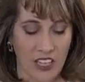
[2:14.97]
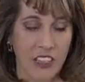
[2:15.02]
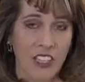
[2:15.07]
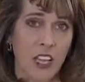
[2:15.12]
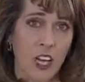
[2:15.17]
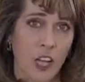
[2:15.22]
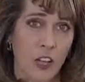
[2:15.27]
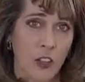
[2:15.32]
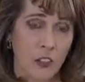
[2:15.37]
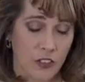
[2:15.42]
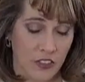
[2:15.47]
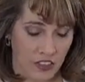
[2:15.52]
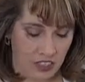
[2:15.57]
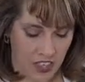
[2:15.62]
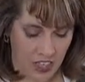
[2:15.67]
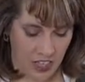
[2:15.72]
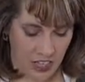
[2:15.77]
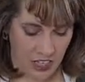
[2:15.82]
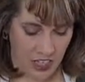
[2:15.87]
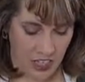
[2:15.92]
The other
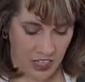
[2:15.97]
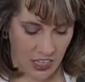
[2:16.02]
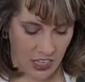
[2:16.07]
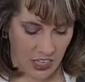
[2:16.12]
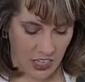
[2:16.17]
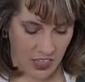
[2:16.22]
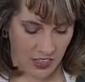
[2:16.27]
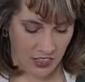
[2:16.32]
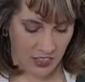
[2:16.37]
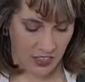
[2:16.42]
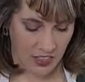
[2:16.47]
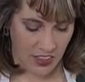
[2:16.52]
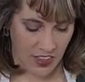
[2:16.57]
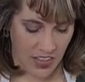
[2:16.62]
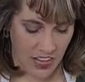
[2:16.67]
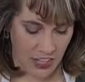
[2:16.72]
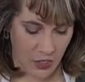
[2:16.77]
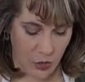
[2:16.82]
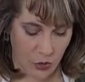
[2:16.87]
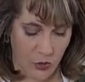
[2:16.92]
thing is
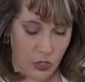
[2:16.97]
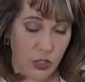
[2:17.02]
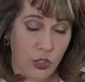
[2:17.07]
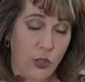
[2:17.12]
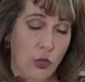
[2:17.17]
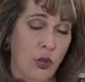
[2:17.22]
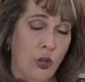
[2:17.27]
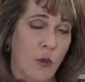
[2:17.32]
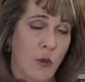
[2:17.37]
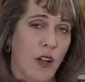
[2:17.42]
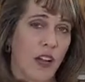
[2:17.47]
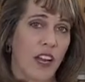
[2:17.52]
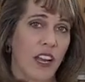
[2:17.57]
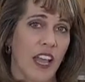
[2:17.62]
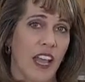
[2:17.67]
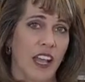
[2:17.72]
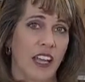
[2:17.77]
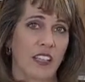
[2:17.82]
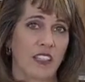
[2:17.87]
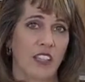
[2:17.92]
that your store-bought
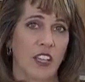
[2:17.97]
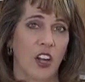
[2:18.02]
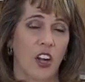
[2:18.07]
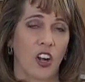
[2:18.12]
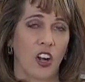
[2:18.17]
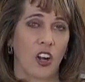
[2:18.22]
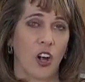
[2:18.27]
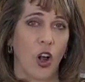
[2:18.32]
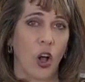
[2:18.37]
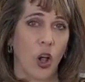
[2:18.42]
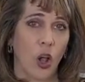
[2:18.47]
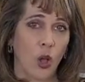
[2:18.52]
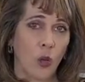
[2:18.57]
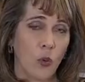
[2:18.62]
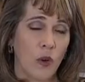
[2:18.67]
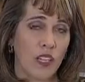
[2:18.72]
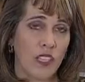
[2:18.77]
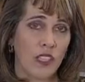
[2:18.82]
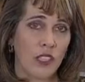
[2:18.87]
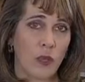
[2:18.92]
eggs are
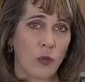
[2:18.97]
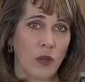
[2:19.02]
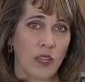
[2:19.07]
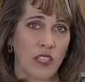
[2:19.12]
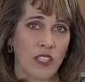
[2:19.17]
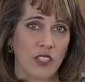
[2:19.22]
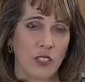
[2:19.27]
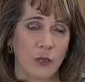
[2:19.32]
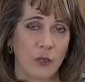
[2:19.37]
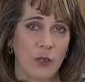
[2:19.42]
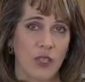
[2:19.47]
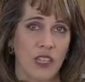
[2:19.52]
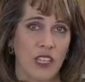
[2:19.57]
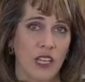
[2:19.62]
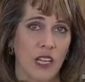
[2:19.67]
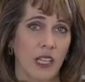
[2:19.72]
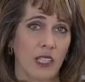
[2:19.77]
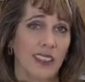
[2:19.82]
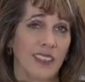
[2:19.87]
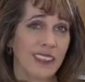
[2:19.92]
always going to
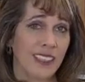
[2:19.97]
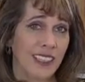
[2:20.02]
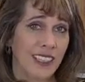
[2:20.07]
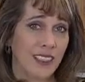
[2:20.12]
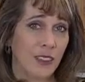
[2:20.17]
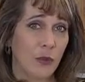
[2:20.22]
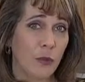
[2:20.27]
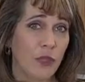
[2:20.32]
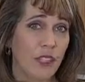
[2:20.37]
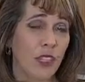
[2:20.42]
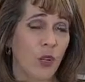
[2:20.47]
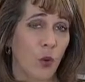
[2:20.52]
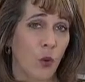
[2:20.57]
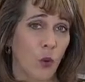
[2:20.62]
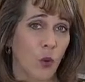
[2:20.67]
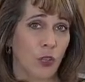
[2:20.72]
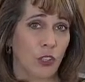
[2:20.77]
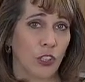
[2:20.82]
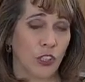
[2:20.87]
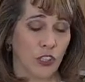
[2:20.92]
be a little bit
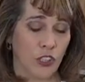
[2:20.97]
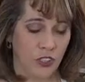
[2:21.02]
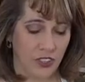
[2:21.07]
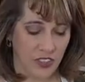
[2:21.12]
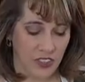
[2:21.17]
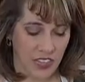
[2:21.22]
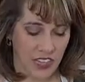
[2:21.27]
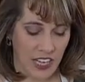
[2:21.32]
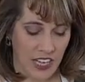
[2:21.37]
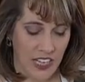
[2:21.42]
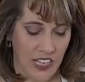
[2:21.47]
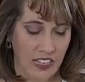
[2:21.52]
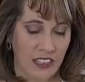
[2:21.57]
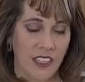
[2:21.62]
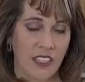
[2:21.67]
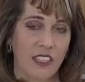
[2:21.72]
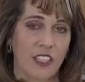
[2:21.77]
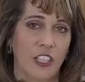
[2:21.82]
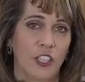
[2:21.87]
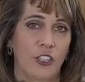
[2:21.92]
older than
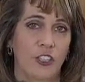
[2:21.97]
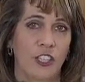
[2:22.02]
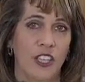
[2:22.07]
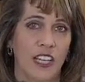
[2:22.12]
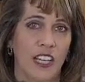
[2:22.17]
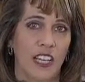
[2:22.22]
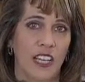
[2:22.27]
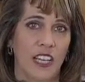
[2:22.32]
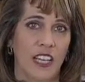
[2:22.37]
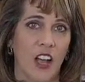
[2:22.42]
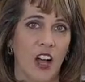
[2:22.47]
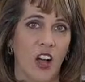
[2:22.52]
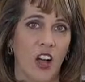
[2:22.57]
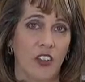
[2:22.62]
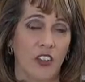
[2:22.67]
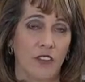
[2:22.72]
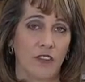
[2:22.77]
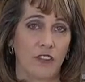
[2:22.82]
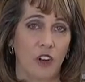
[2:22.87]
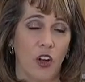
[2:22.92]
anything that you're getting
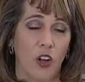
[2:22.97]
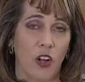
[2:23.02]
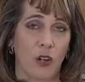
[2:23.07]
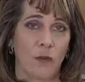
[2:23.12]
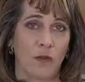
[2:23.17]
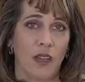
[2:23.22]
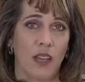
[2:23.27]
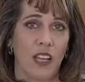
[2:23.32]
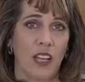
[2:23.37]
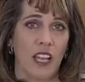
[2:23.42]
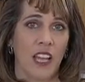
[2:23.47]
on the farm.